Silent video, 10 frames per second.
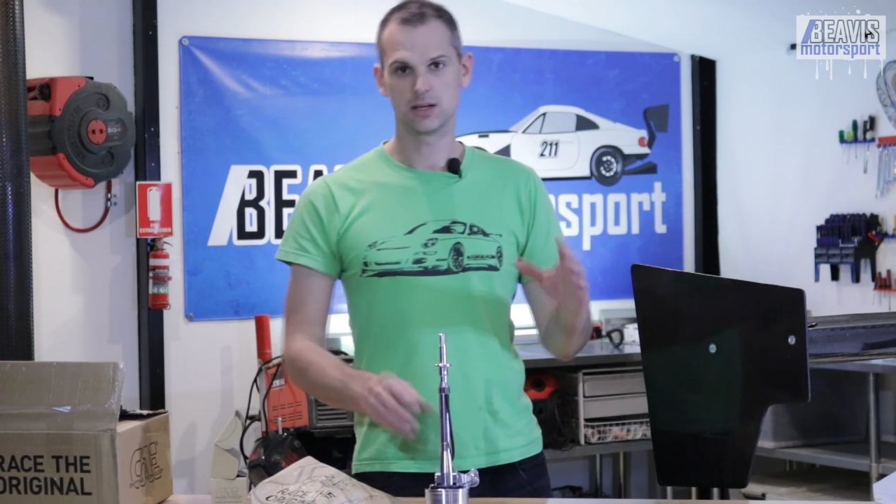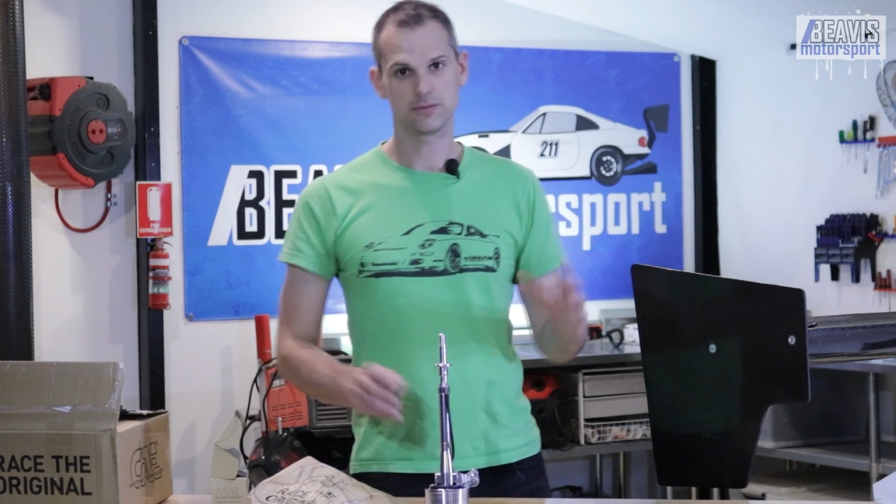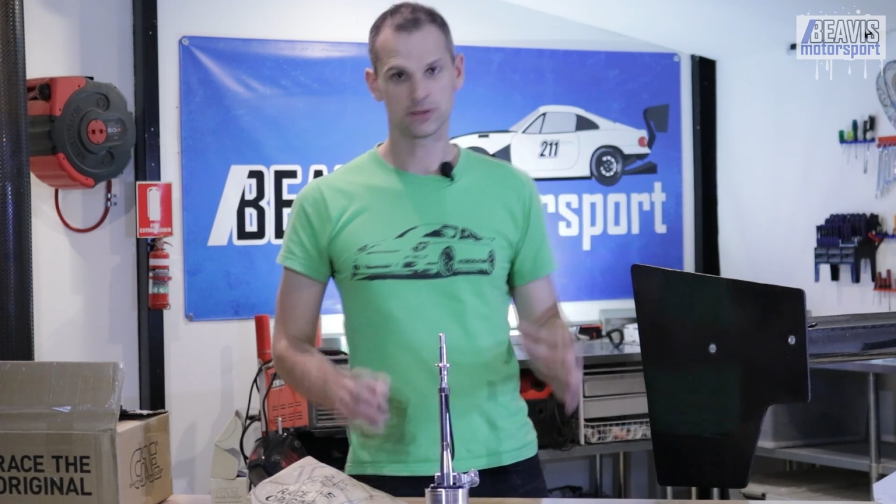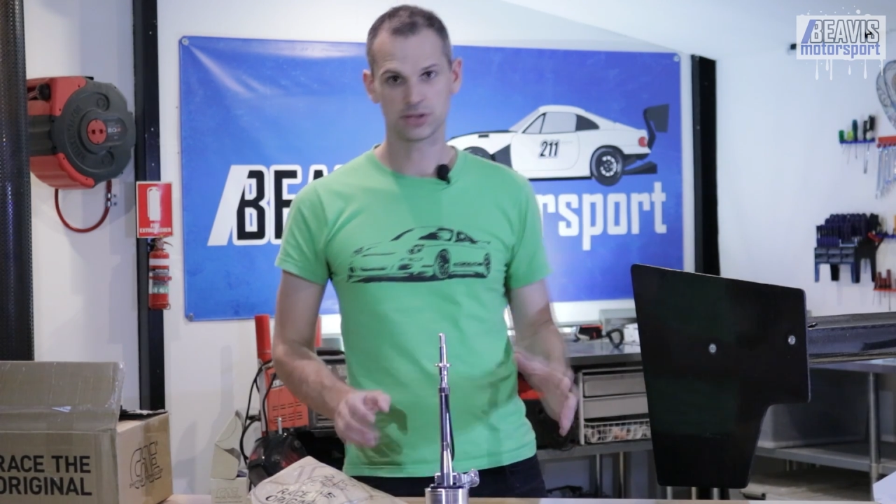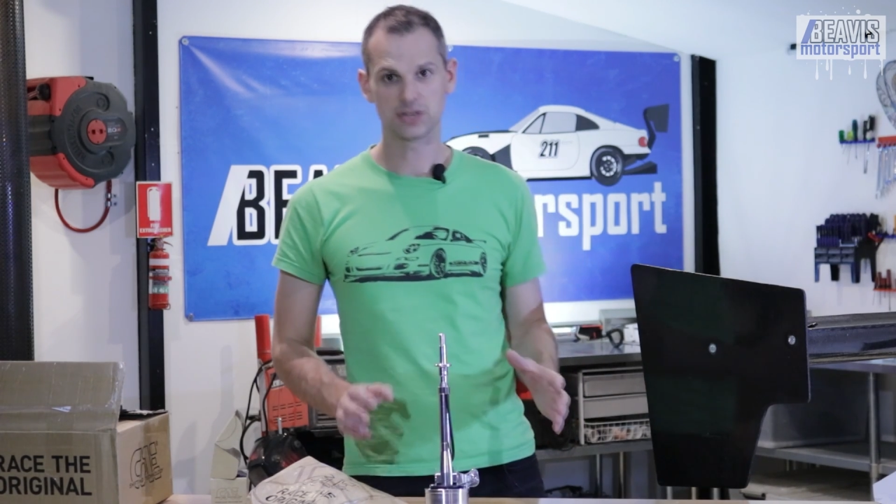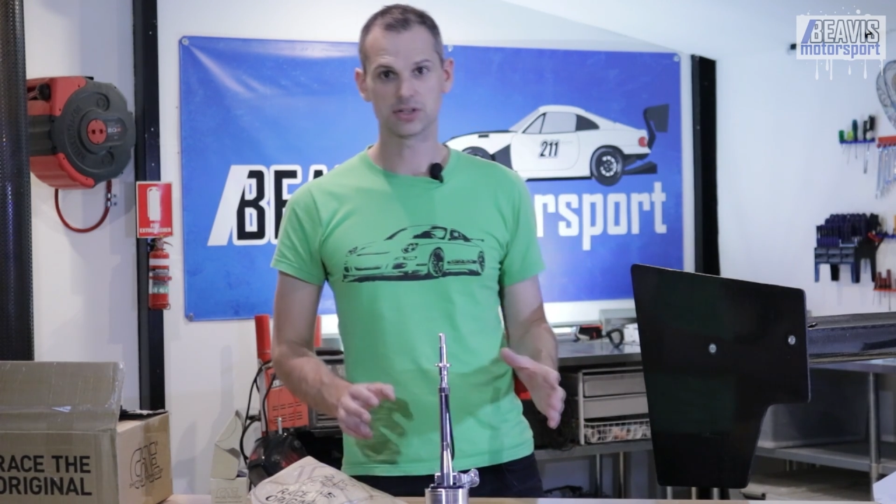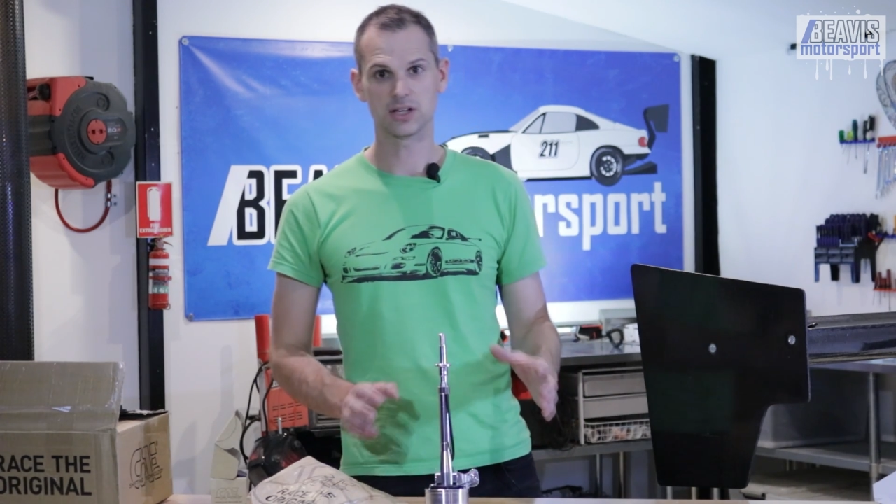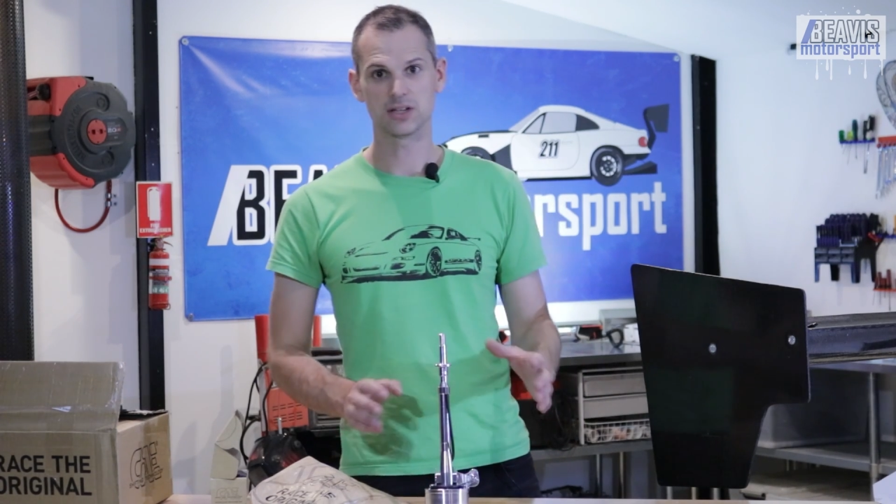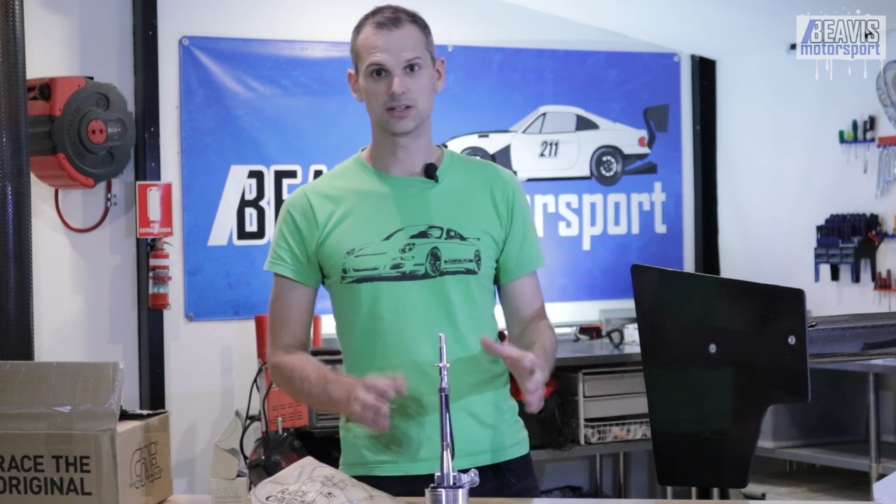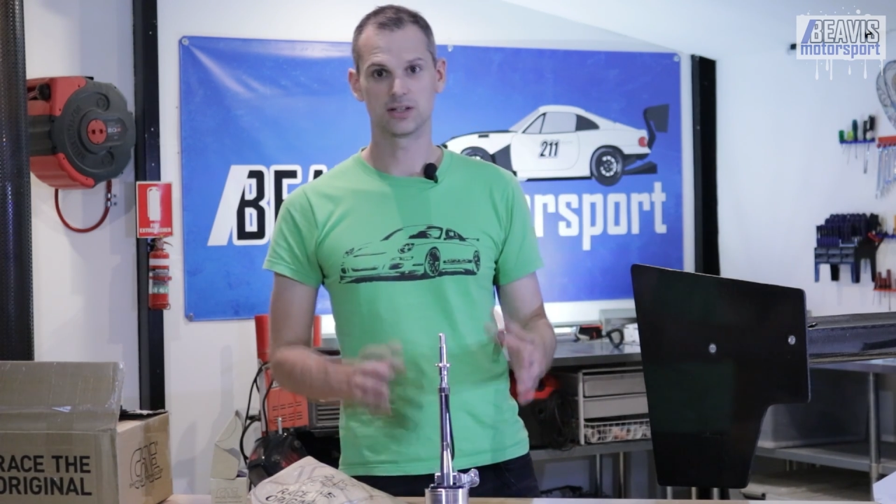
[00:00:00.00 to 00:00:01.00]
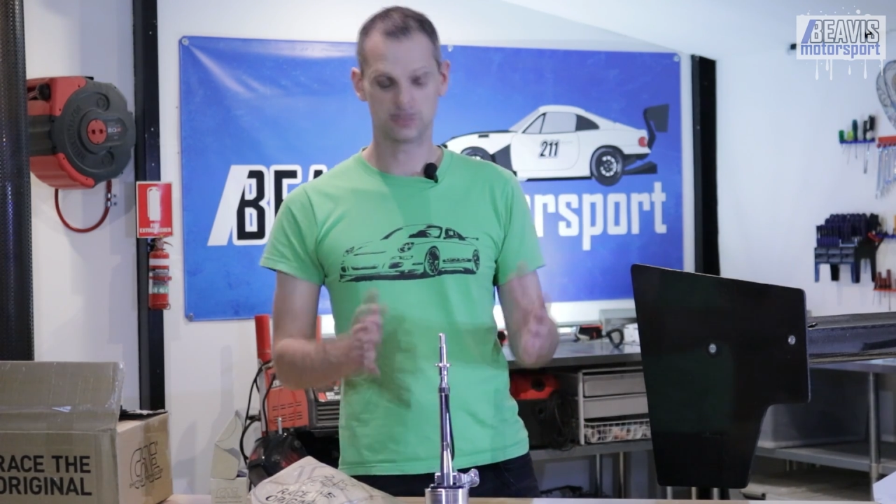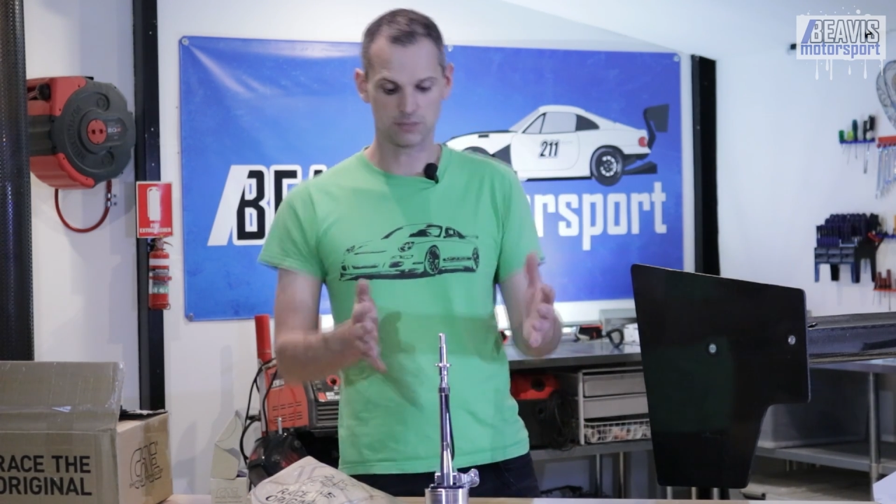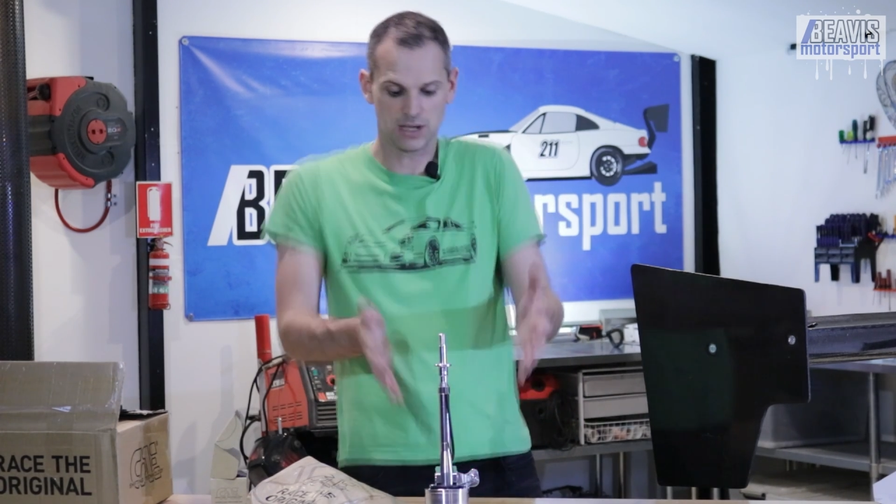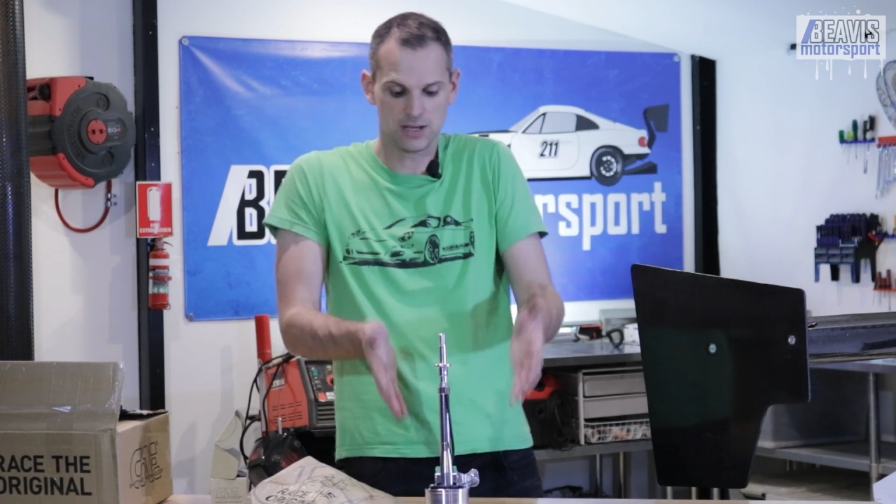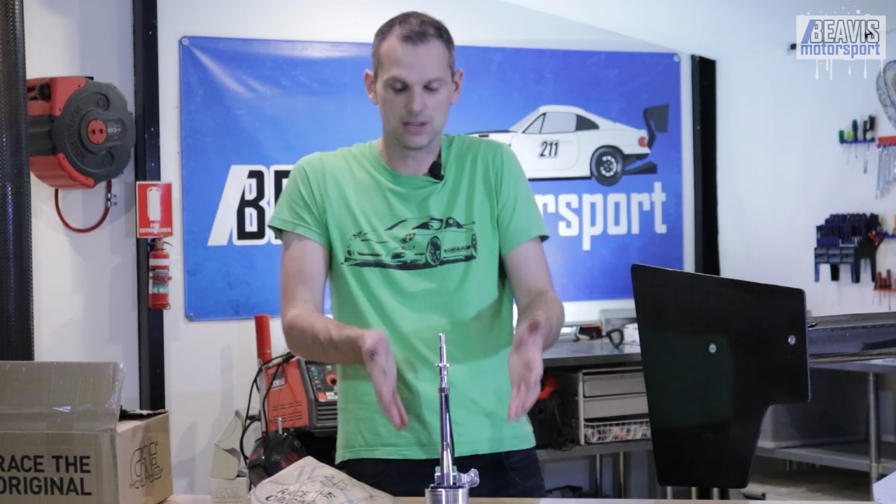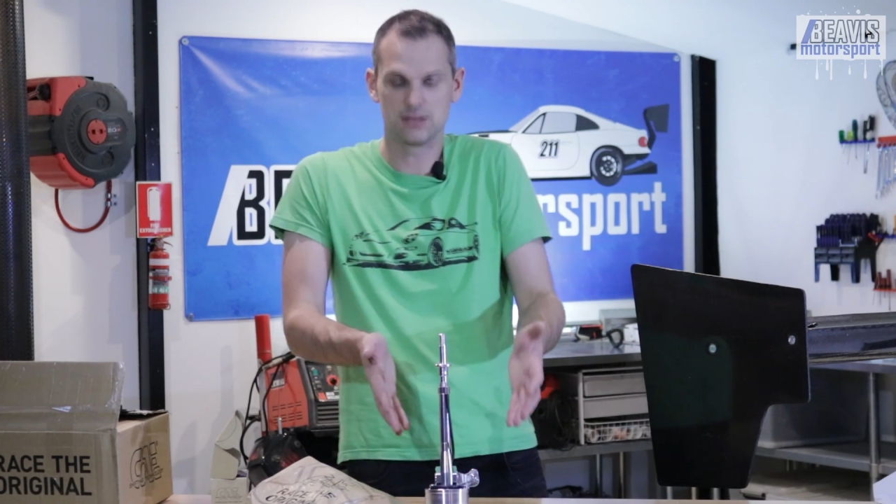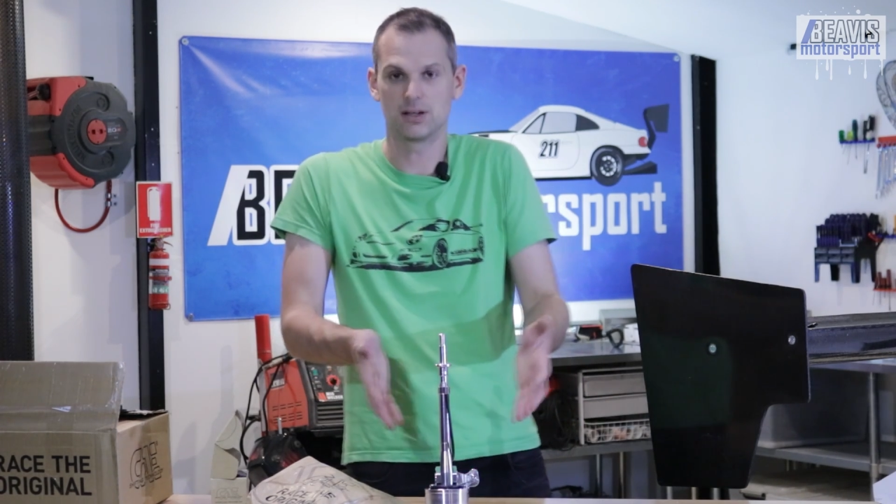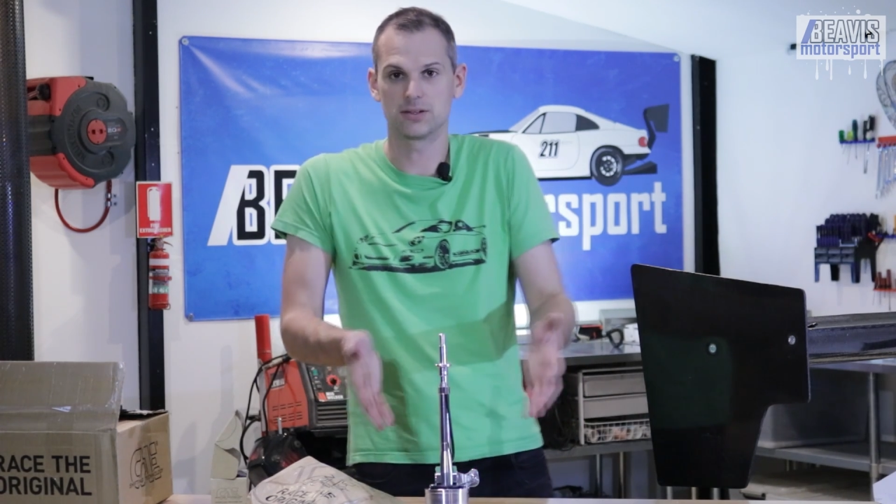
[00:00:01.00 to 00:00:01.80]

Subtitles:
If I change gears and it